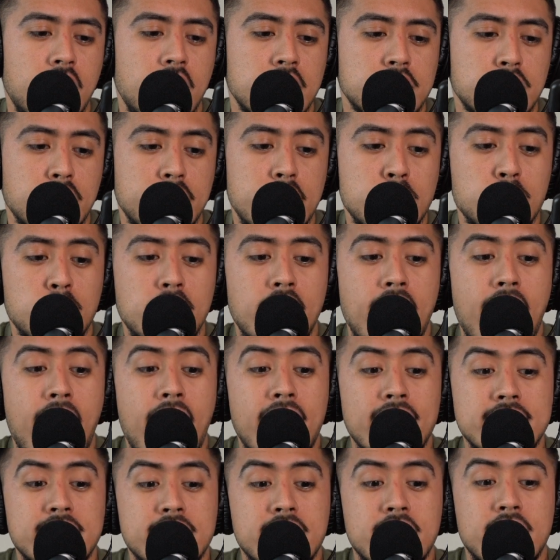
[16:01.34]
So this one,
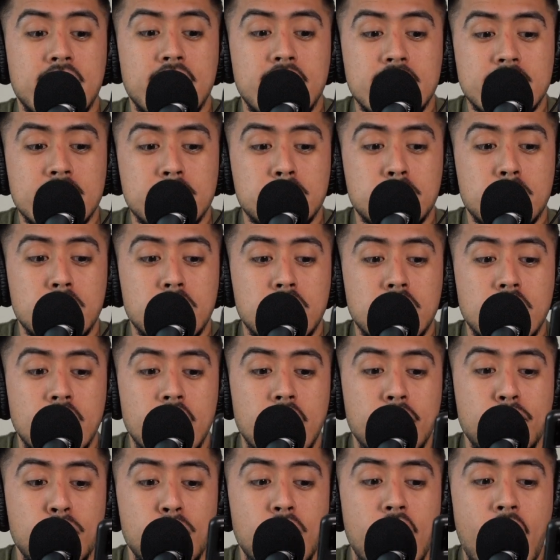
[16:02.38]
ask the customer
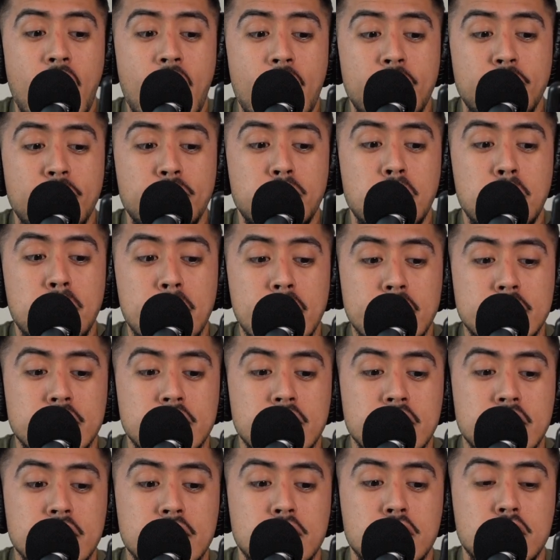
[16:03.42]
if you have
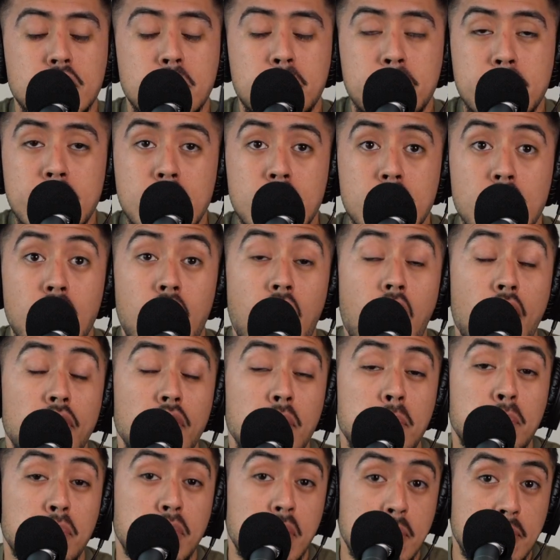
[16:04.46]
permission to be on
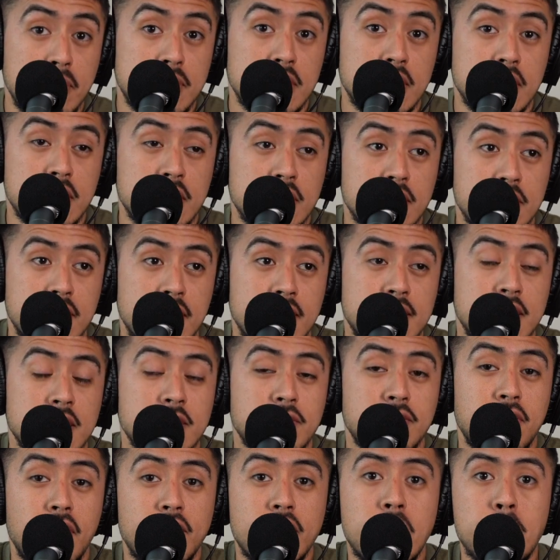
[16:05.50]
the premises. This is
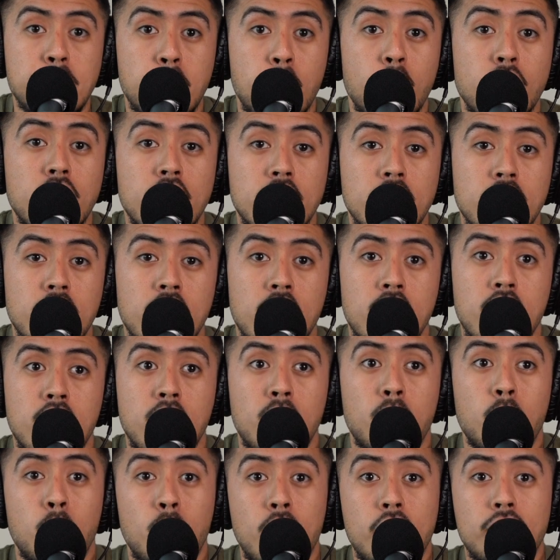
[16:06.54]
very important
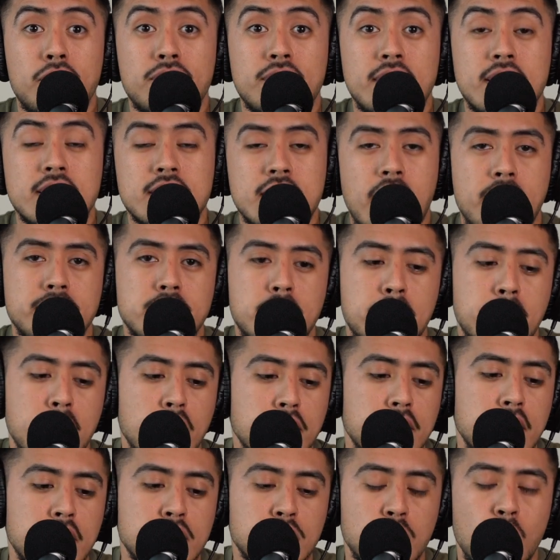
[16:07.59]
with these types of
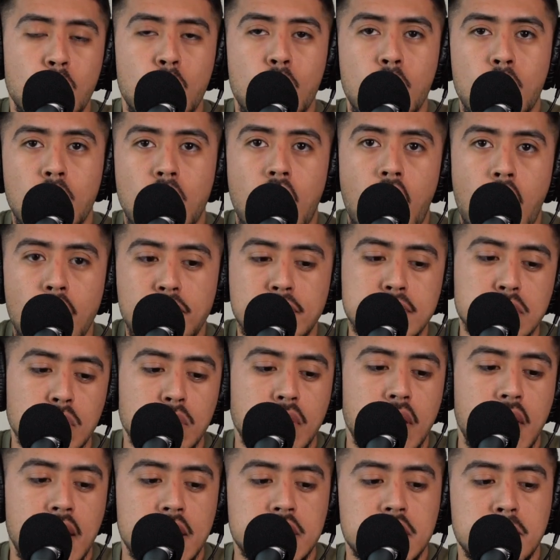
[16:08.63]
buildings or office
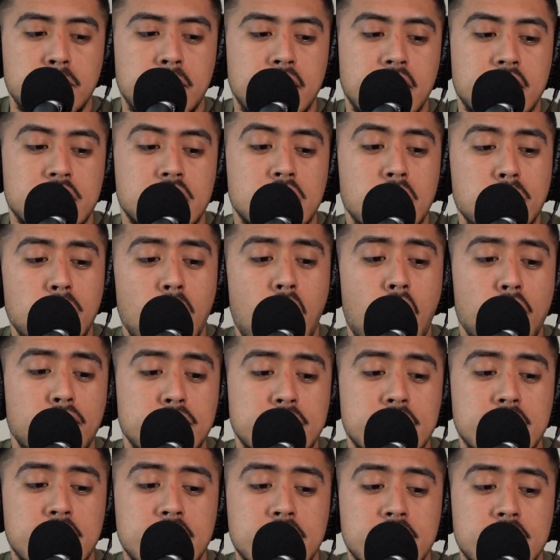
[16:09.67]
location, because some
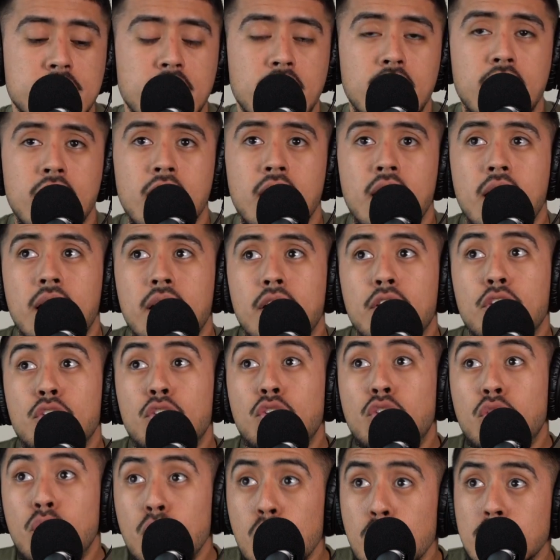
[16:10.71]
offices,
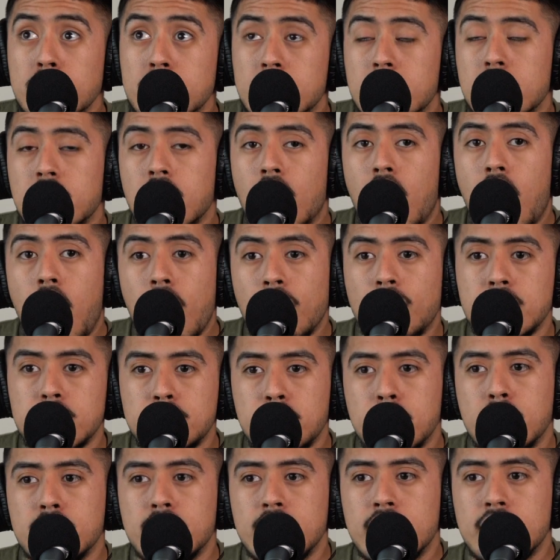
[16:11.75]
usually office
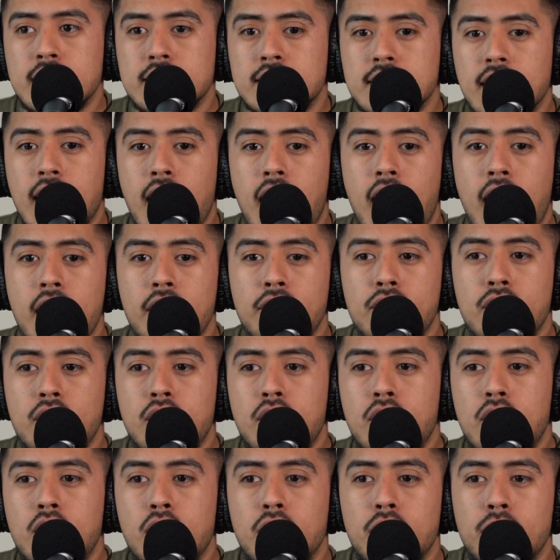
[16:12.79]
buildings,
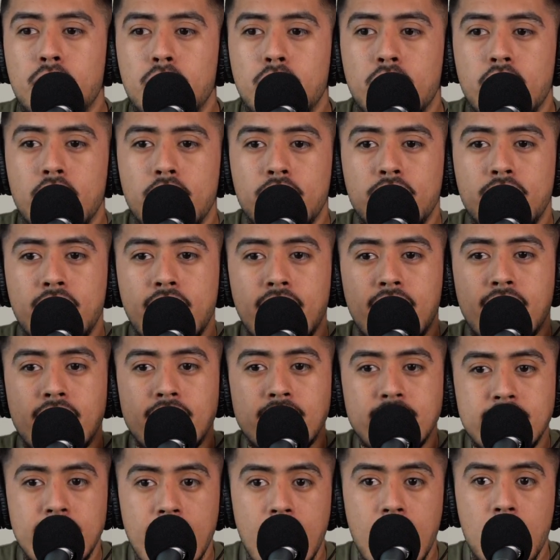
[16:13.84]
either they
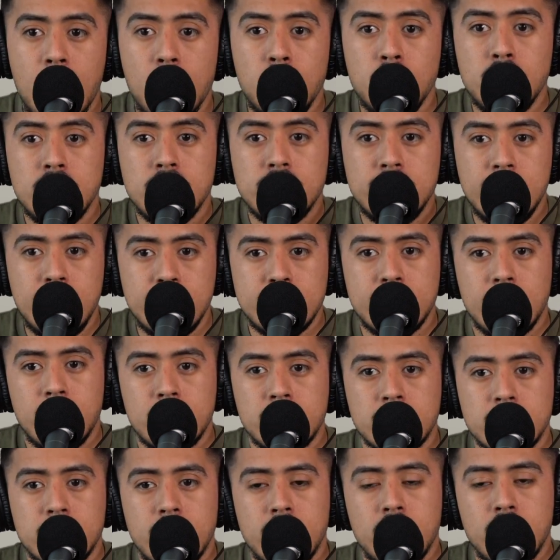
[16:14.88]
allow
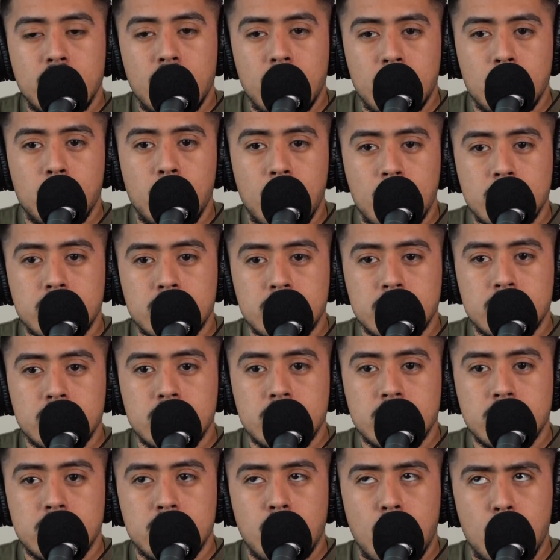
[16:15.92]
detailers and car
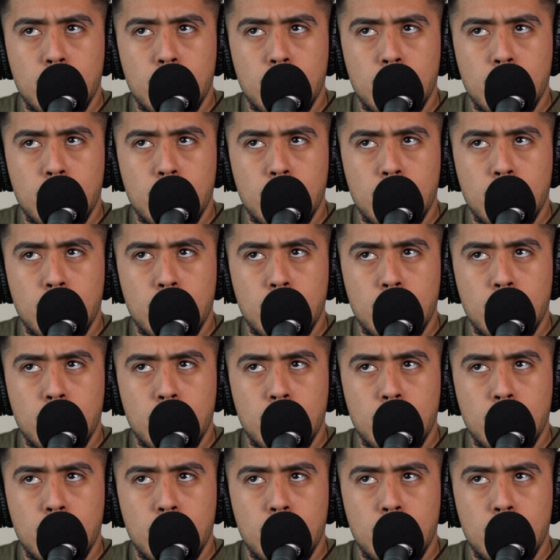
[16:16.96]
washers